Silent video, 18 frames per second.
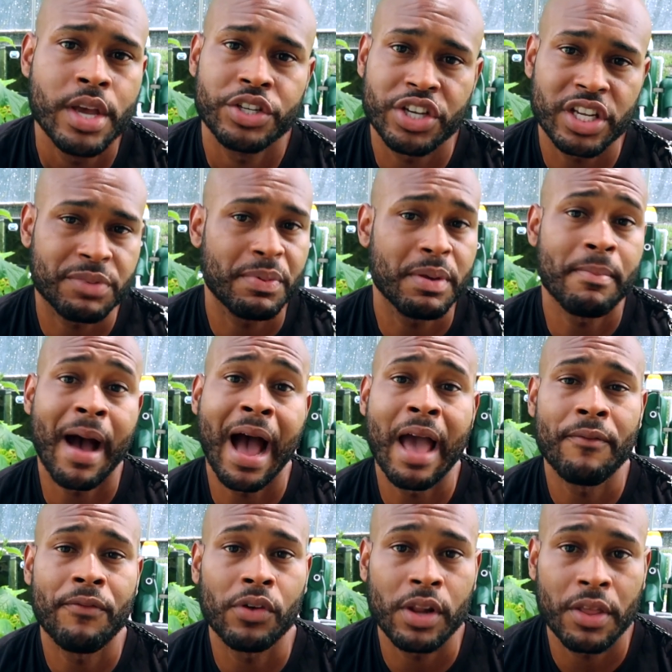Just be
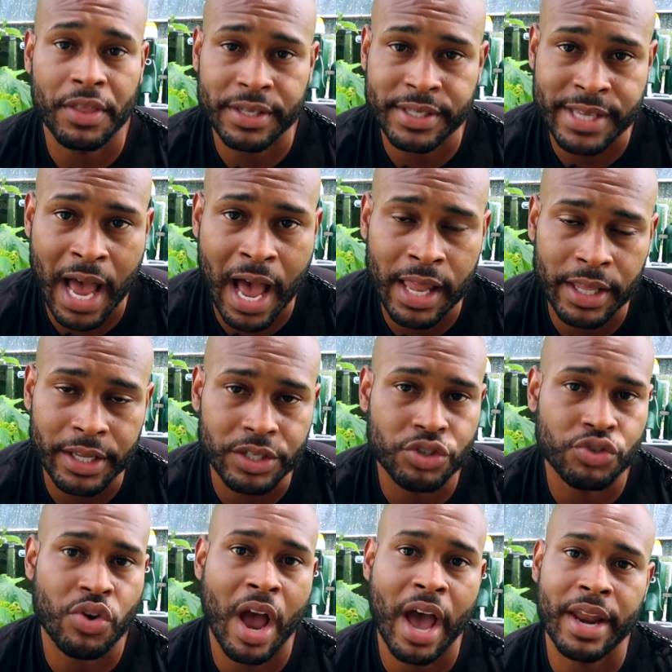mindful of the
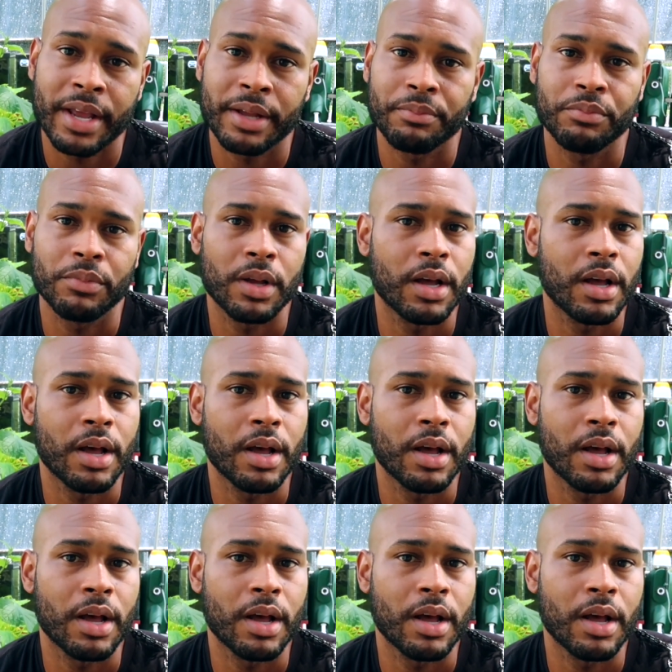solids. Try to